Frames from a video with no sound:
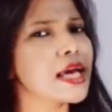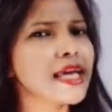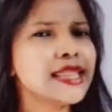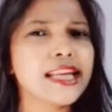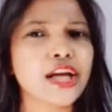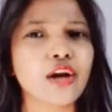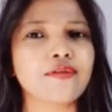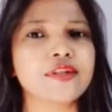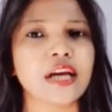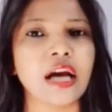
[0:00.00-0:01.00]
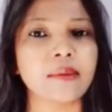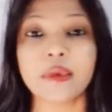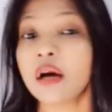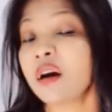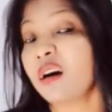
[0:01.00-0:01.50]
in the nick of time,
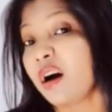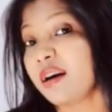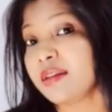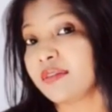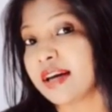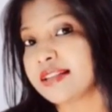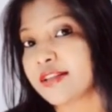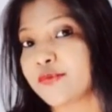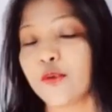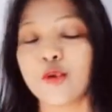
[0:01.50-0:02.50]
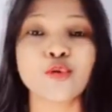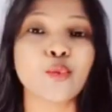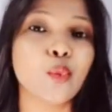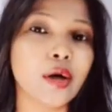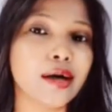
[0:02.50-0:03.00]
otherwise it won't
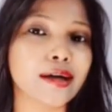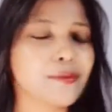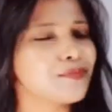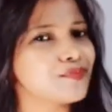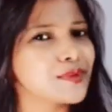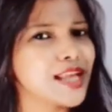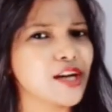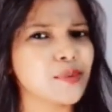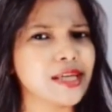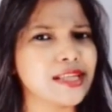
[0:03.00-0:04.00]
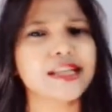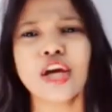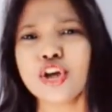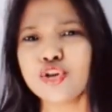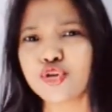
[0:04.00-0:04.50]
work. That means
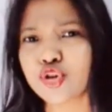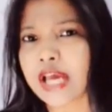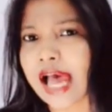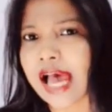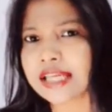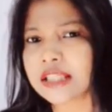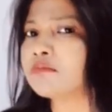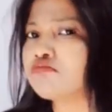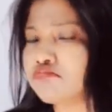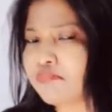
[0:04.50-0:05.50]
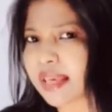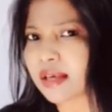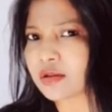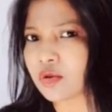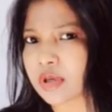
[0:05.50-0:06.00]
you should add
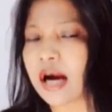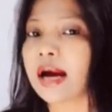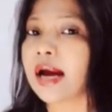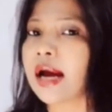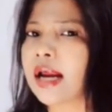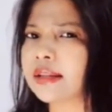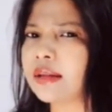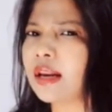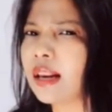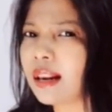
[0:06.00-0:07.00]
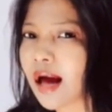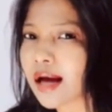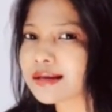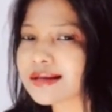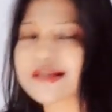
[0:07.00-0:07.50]
baking soda at the
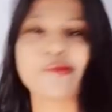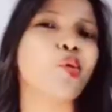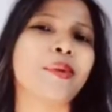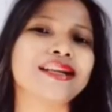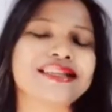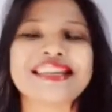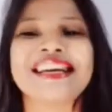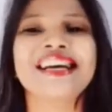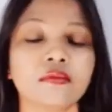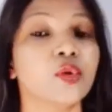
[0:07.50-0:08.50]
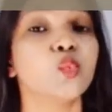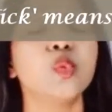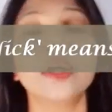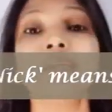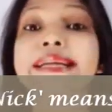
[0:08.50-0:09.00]
last moment. The
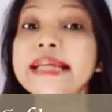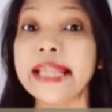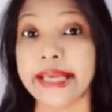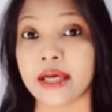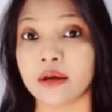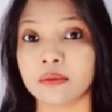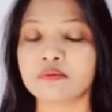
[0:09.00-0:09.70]
word nick,